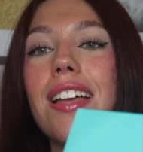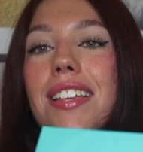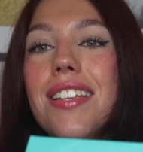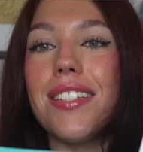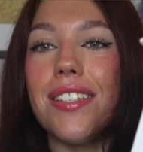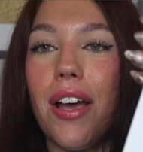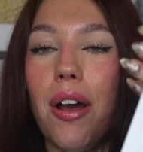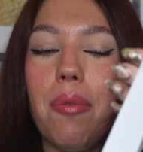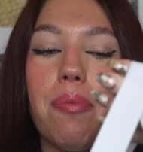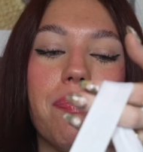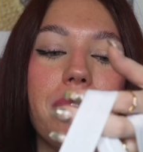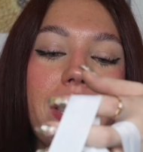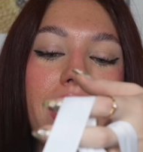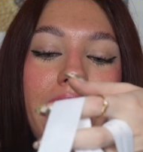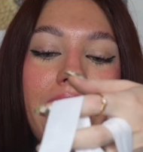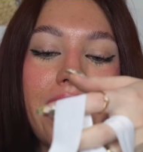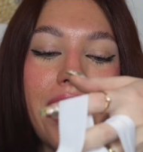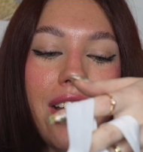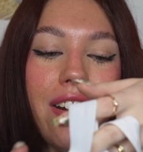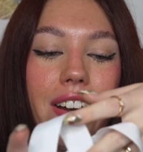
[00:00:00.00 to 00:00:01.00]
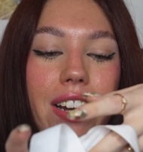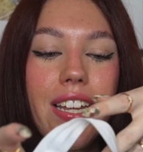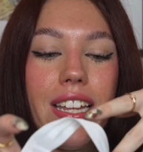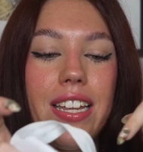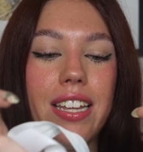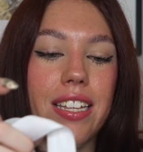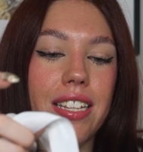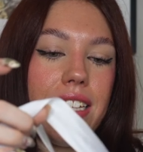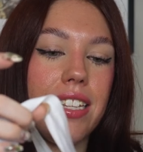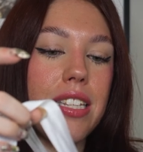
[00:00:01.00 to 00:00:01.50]
So here
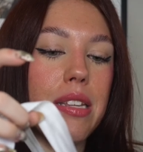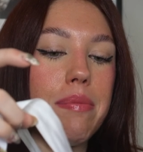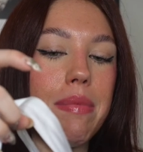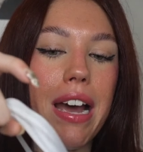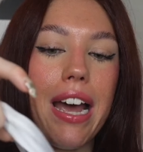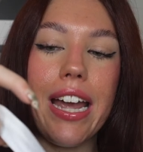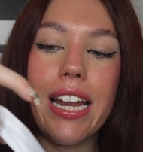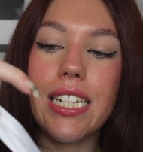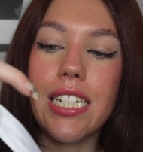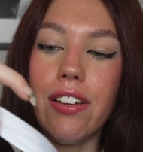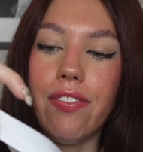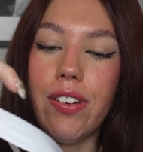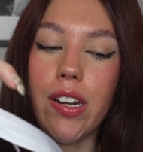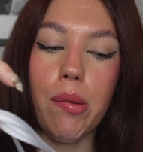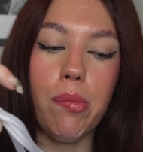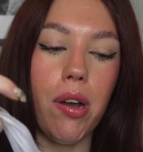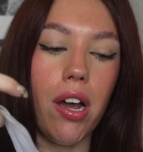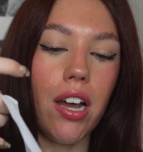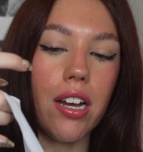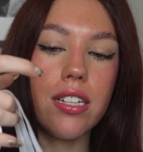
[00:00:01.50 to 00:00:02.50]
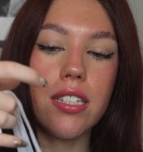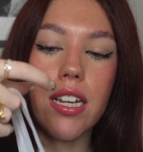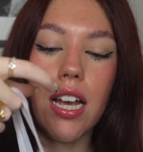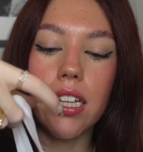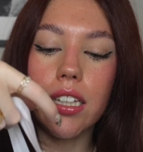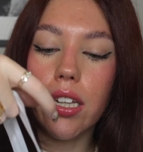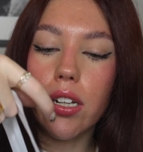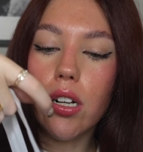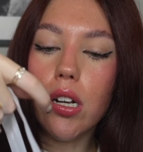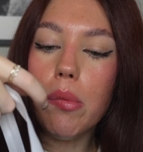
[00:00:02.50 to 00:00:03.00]
is my Tiffany box.
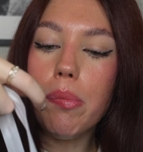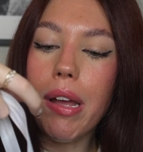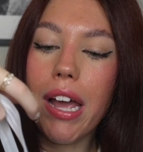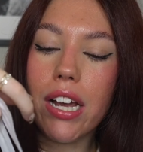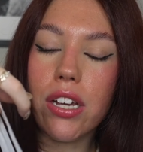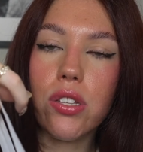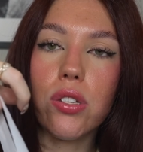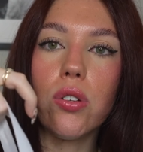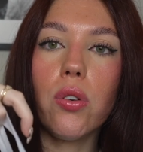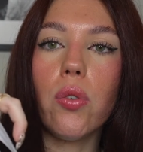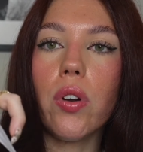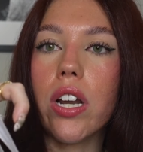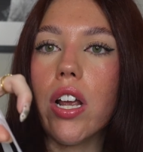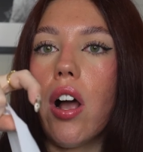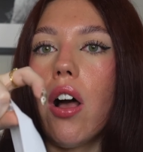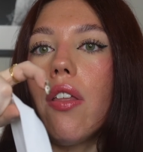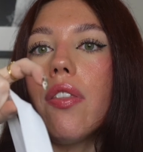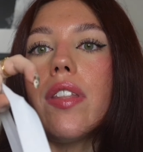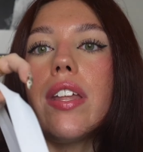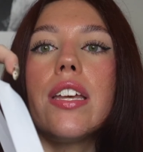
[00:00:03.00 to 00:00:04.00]
A little backstory on